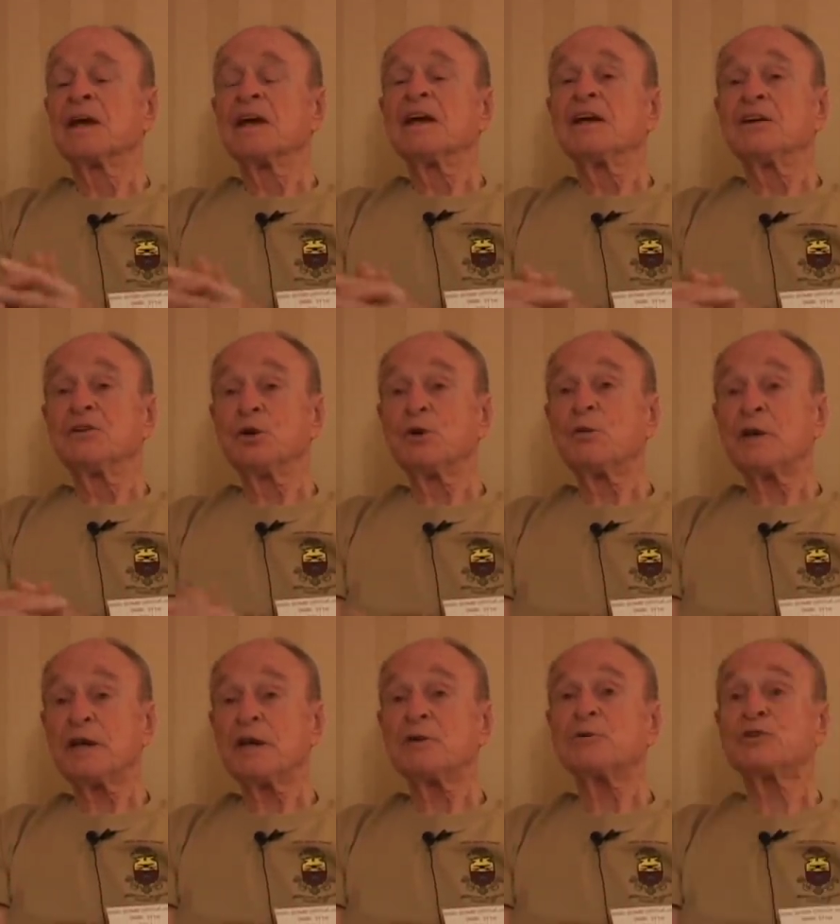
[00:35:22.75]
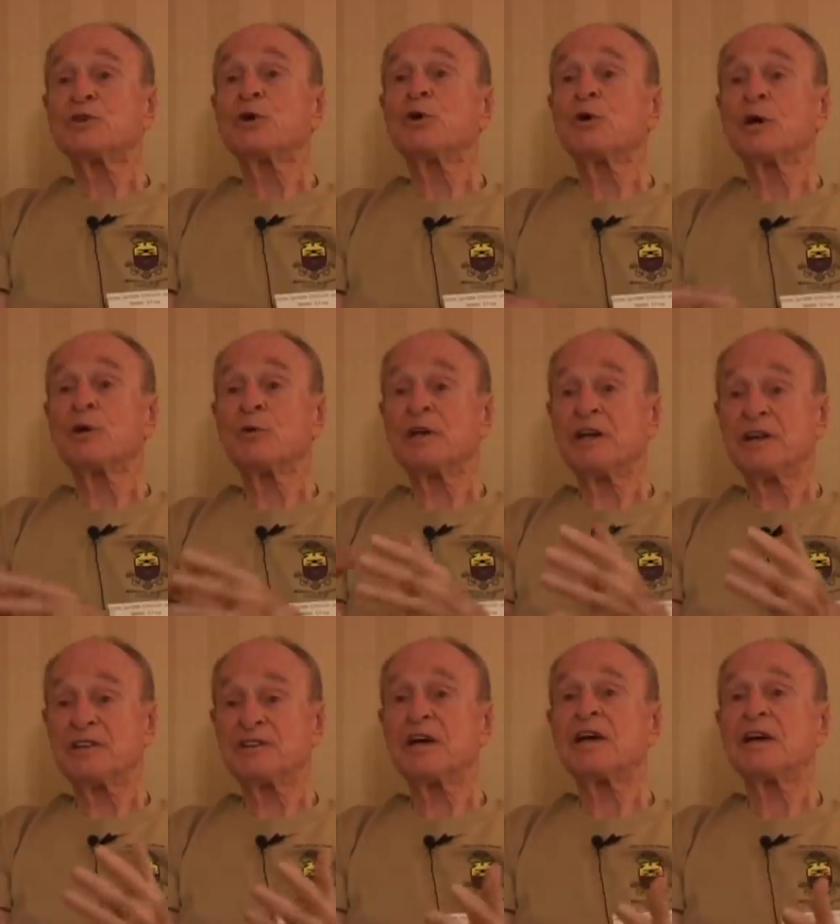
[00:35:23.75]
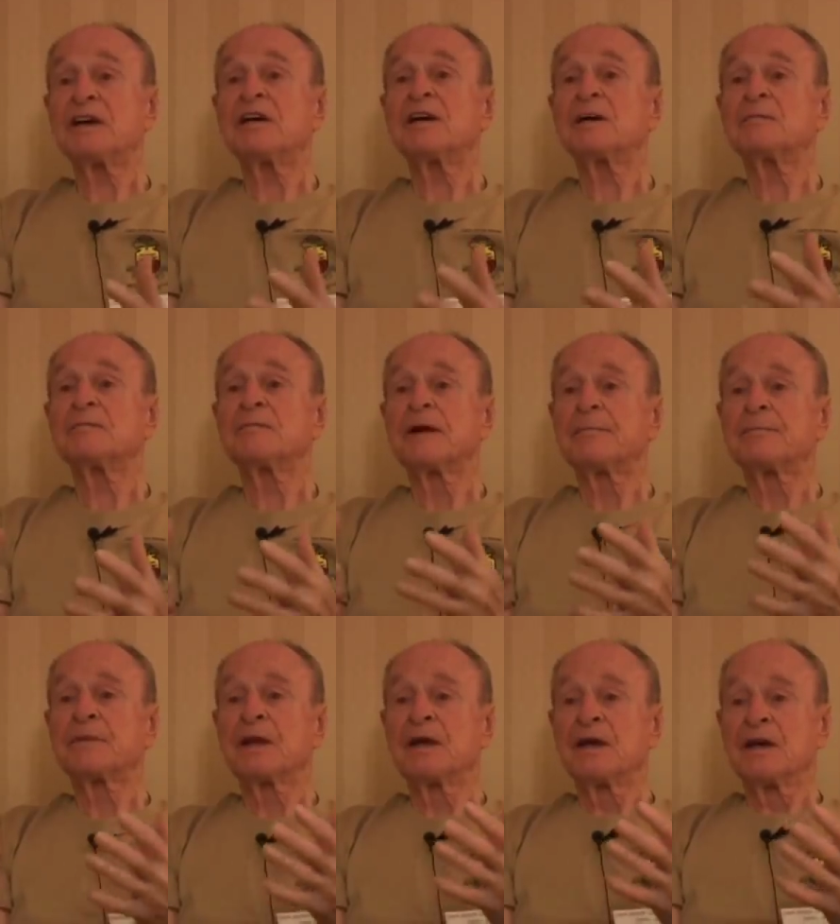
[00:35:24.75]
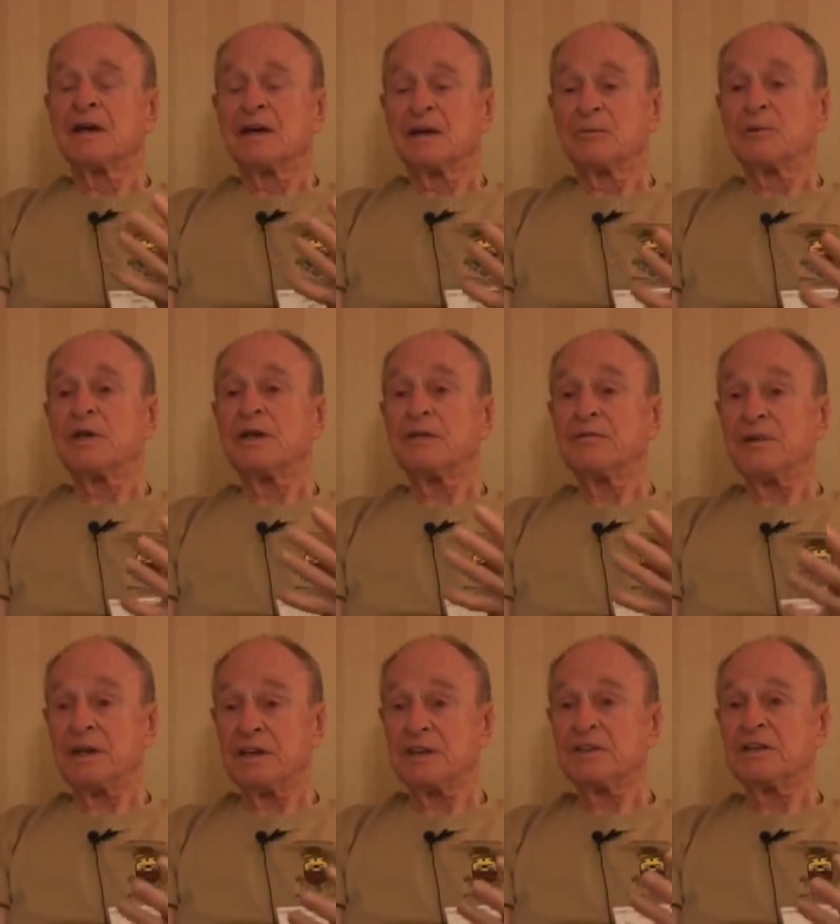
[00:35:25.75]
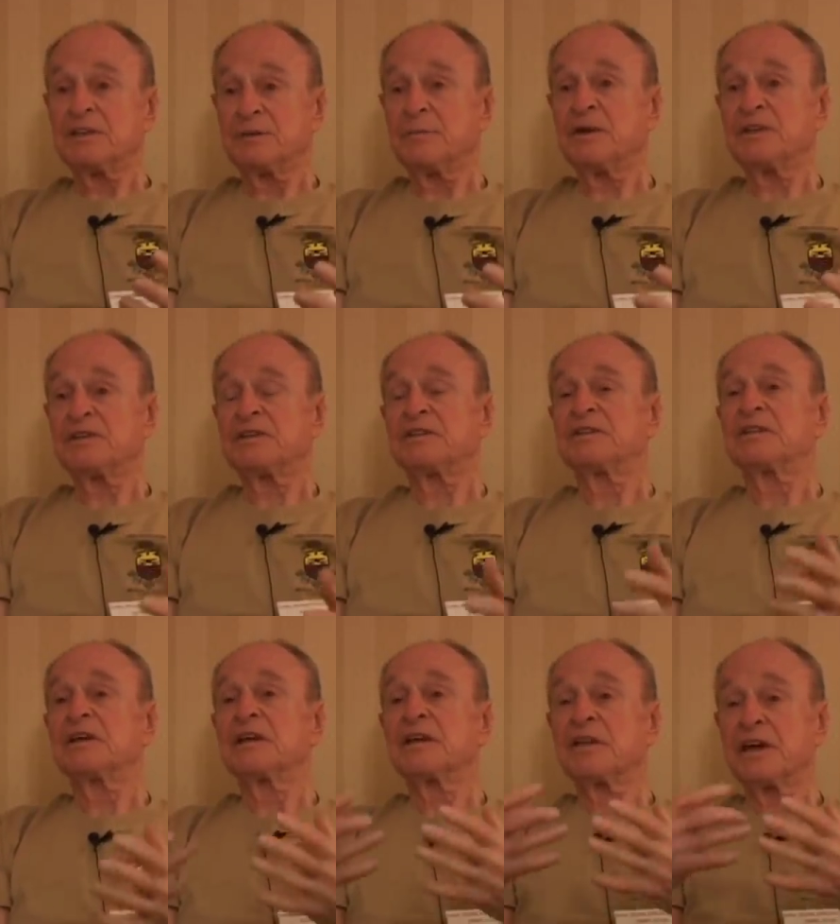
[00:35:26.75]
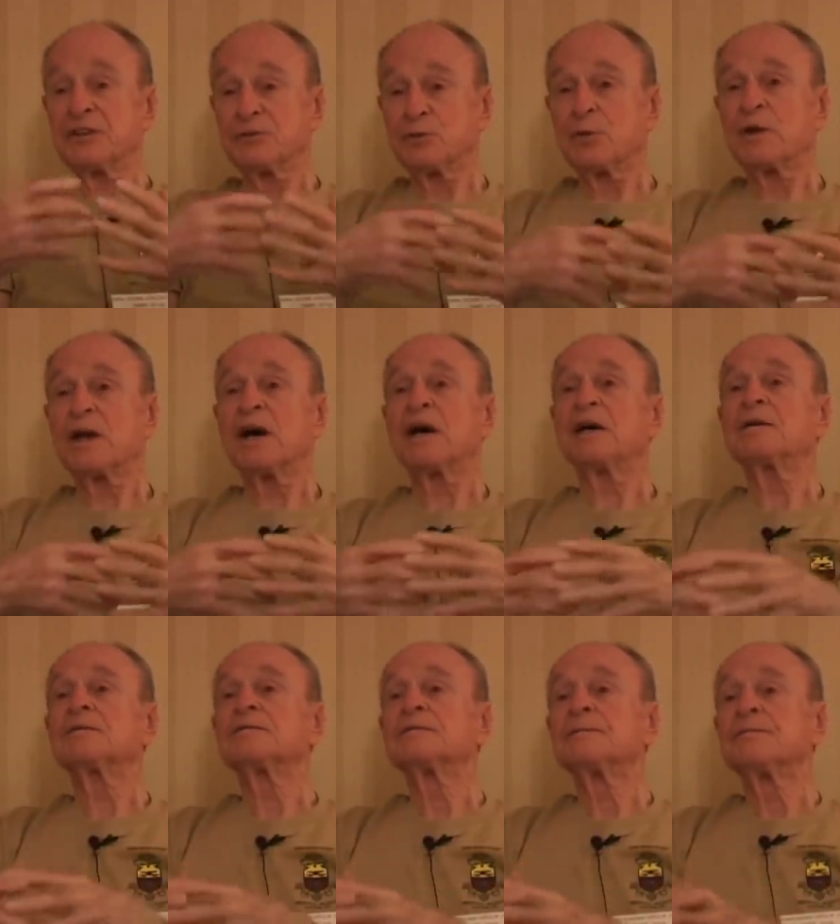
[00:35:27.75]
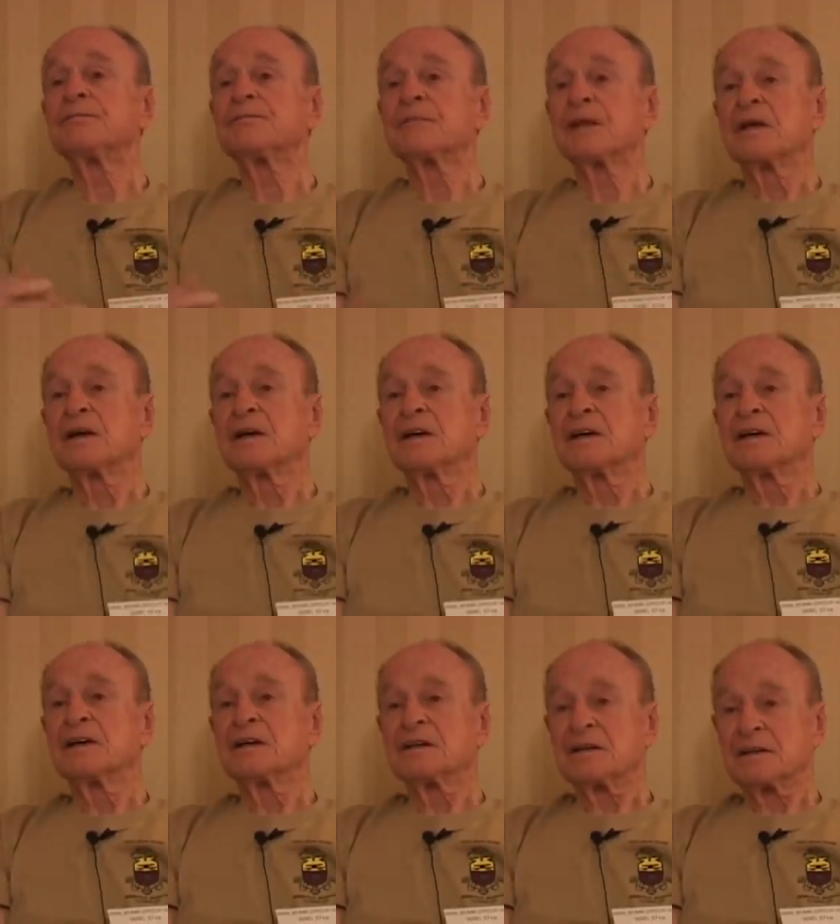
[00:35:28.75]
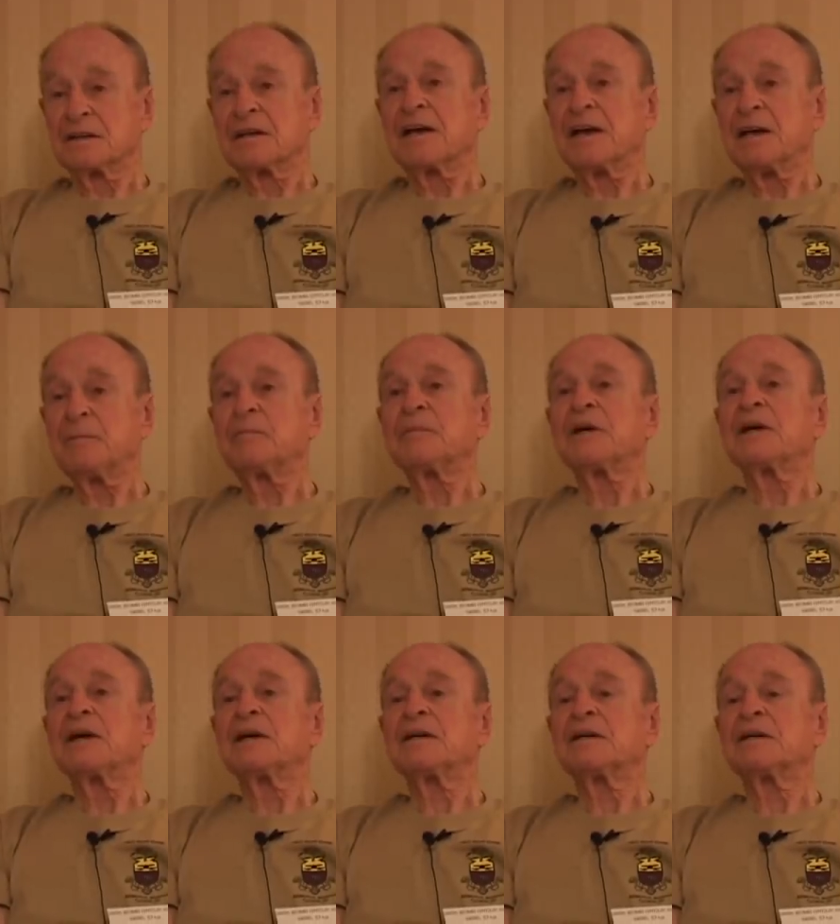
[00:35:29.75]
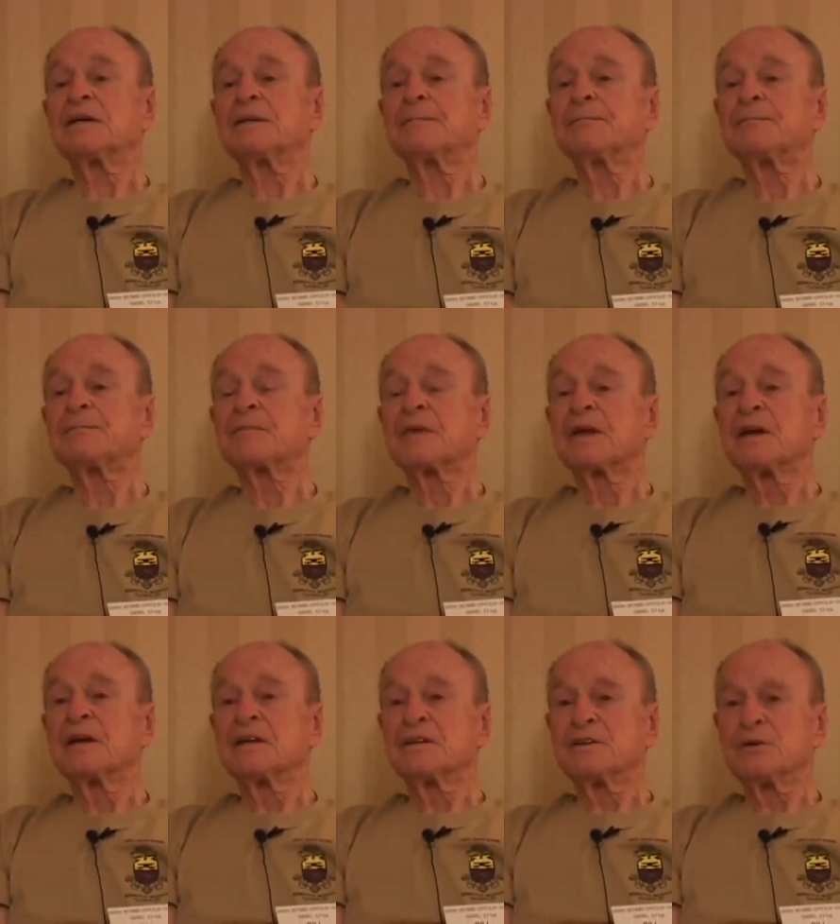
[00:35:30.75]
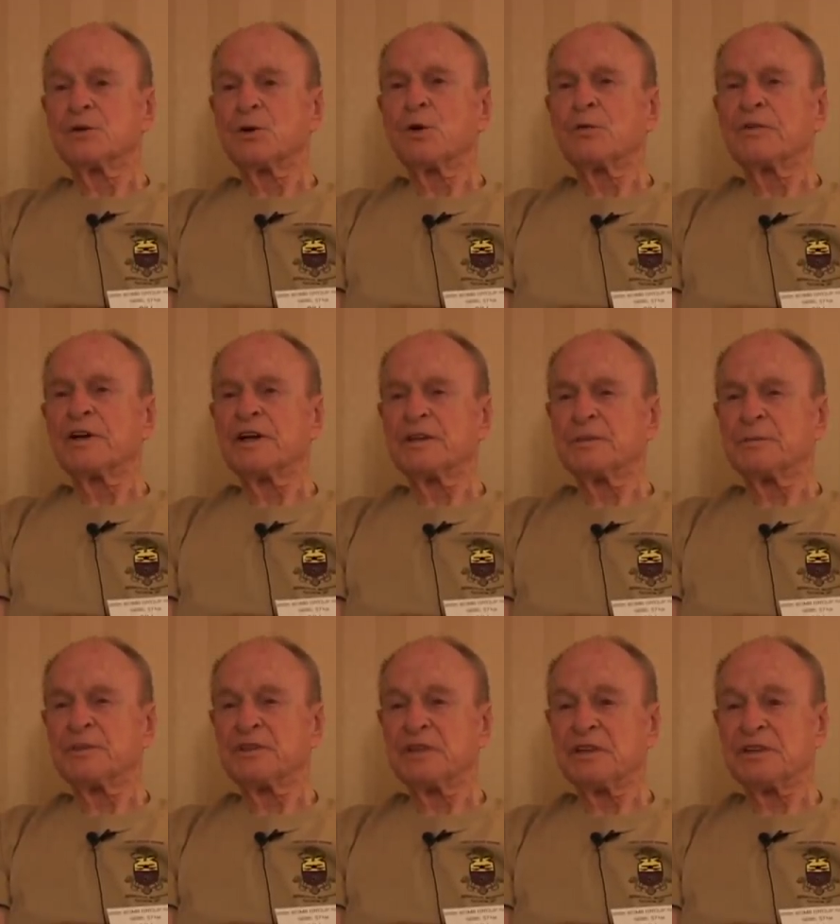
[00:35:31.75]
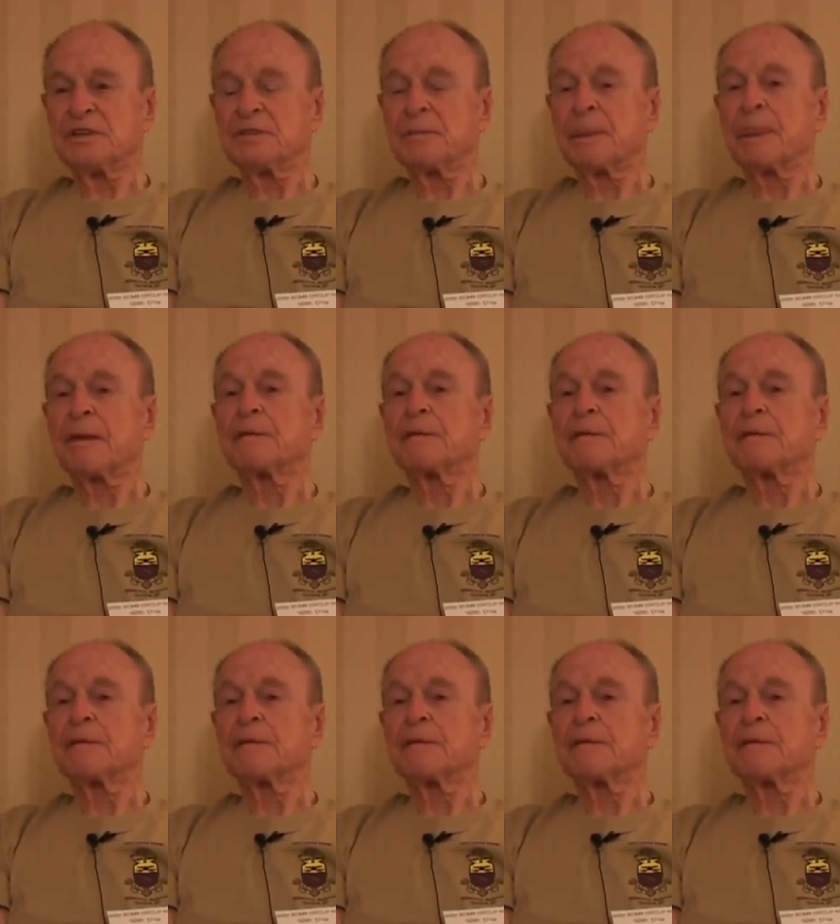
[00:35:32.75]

He knew what he was doing when he set it up. And when he finished his missions, that's when I came and took over his position.